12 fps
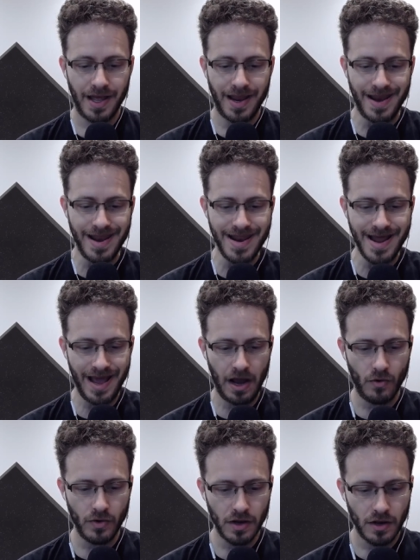
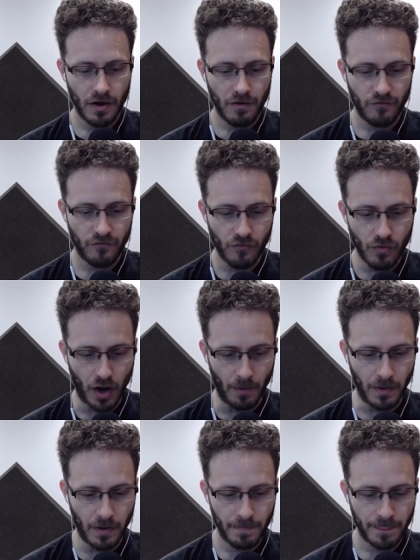Noun from
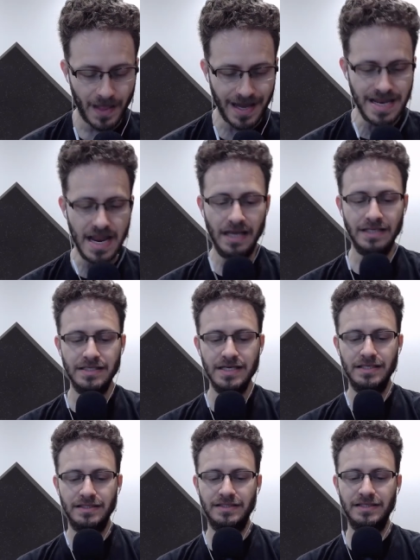
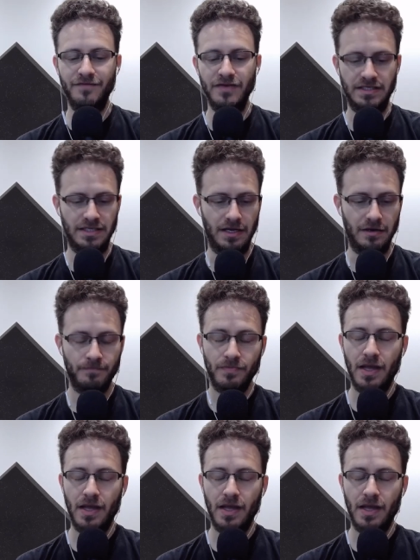1917.